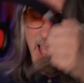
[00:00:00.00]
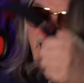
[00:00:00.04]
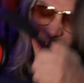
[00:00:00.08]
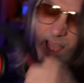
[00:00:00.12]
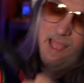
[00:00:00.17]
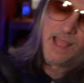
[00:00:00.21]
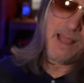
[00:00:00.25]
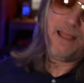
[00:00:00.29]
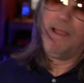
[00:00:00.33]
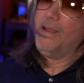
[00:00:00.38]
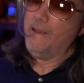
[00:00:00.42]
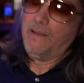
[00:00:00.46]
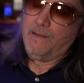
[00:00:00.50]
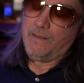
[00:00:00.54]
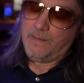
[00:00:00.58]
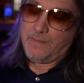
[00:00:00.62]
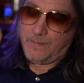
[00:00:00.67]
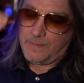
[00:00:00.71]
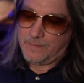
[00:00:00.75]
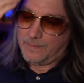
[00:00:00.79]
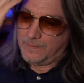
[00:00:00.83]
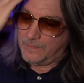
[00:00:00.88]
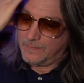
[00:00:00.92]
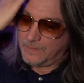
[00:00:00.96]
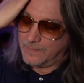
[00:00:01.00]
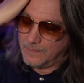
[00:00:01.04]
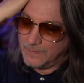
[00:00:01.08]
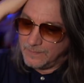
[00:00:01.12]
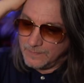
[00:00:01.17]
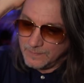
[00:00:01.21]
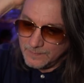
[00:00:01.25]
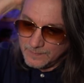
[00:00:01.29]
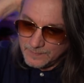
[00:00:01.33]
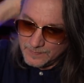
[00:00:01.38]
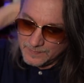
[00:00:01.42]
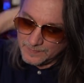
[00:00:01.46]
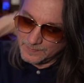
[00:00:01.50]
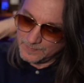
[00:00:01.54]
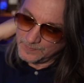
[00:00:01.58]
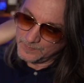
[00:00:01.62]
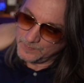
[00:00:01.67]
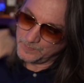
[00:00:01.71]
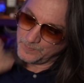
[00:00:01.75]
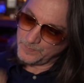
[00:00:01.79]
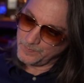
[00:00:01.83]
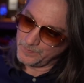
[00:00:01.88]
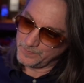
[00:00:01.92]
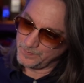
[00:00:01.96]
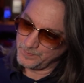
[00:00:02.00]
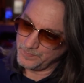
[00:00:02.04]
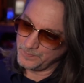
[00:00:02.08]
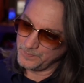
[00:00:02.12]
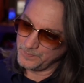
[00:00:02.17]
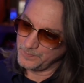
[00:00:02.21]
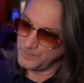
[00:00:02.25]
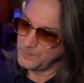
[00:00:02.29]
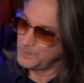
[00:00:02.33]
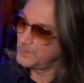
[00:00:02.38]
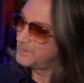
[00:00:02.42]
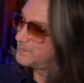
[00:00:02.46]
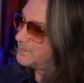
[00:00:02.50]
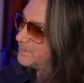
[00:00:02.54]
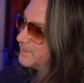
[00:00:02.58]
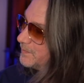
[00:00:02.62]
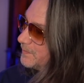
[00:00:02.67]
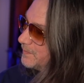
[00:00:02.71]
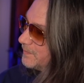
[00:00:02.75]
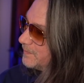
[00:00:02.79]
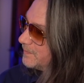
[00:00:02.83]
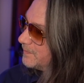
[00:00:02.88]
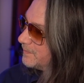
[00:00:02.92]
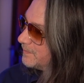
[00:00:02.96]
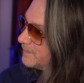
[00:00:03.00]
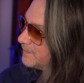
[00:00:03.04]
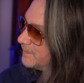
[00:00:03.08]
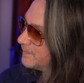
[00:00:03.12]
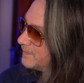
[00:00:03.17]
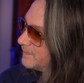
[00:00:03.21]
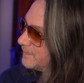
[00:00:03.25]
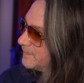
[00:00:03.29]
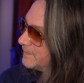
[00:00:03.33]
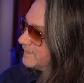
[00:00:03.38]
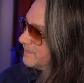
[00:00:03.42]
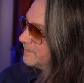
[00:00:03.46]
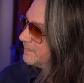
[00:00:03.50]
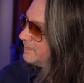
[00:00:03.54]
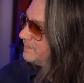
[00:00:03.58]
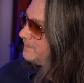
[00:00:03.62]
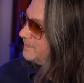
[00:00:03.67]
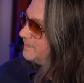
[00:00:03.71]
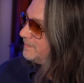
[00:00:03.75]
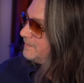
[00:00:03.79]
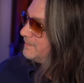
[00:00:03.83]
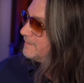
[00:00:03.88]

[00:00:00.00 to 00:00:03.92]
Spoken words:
The person shown says nothing.